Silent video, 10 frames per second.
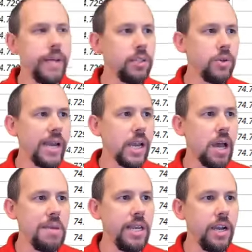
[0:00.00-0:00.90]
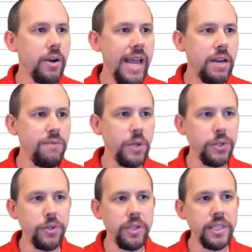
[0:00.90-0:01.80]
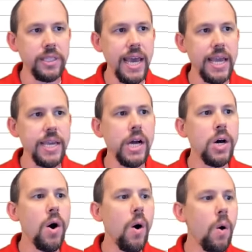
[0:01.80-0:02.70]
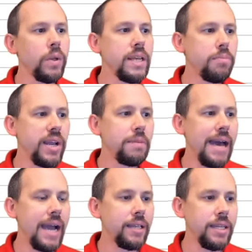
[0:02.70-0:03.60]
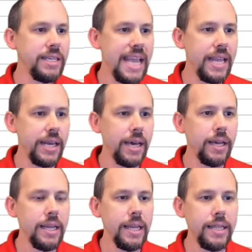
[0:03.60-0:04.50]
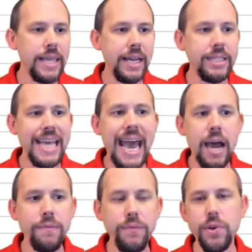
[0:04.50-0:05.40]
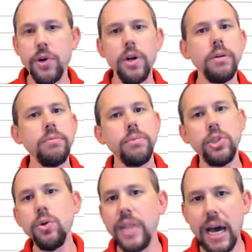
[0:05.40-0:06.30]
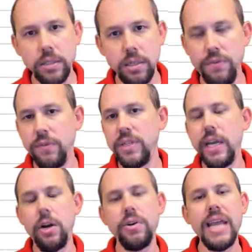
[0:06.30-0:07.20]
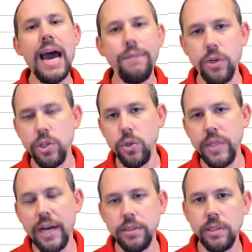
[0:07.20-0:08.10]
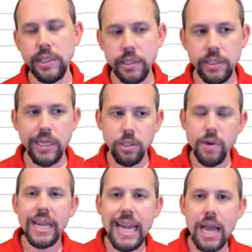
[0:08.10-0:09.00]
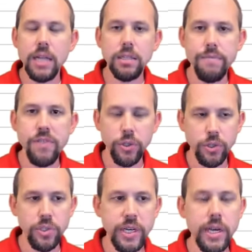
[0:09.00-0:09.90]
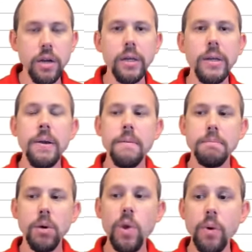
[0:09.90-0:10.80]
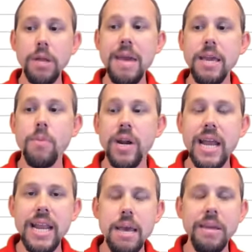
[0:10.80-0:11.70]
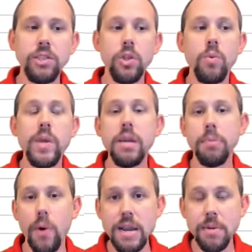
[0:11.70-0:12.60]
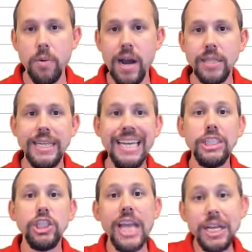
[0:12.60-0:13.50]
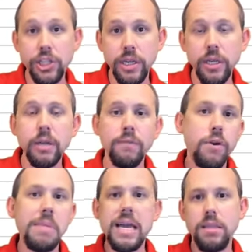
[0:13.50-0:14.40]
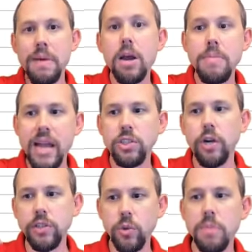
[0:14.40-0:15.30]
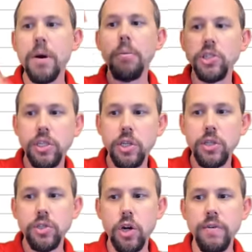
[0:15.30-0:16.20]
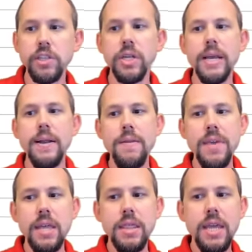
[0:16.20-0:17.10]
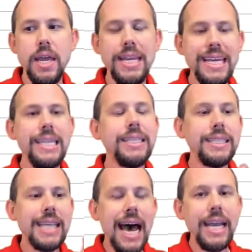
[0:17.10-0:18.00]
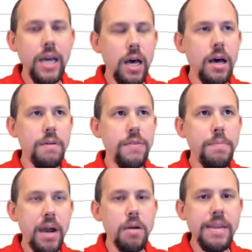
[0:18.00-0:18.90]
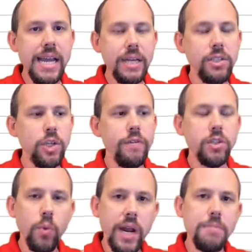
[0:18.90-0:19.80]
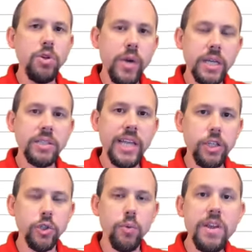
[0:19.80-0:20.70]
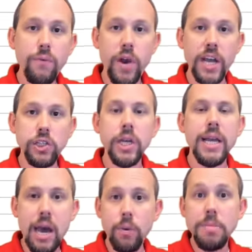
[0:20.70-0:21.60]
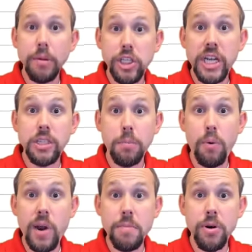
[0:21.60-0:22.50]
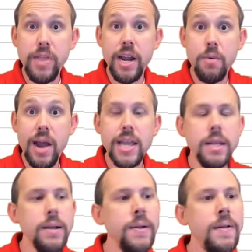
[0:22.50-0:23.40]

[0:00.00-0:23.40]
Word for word: And so I could come in here and add a filter that says, hey, only bring back the data that is after 2015 or after 2016. So I can add some filters in here. But we want to make it more dynamic so that we can parameterize it and change it from like the Power BI service. So we publish it to the service. And then inside of the Power BI service, when I'm doing a scheduled refresh, I want to be able to change the parameter there, right?